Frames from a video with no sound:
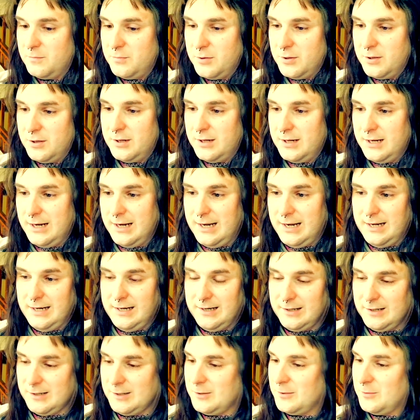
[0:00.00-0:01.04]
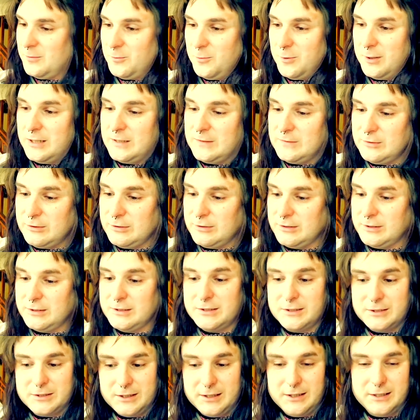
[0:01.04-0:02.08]
but hey, you know, whatever,
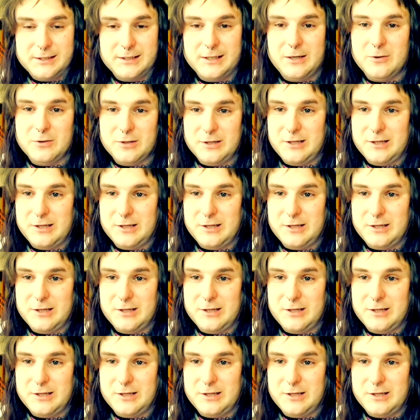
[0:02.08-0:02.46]
it's gonna sell the